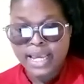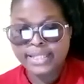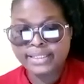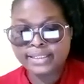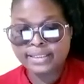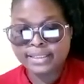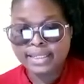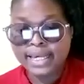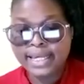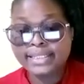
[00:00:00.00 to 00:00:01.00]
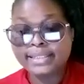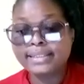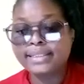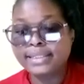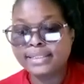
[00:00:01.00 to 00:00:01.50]
his
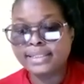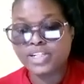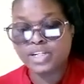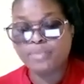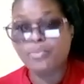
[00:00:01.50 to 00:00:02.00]
citizenship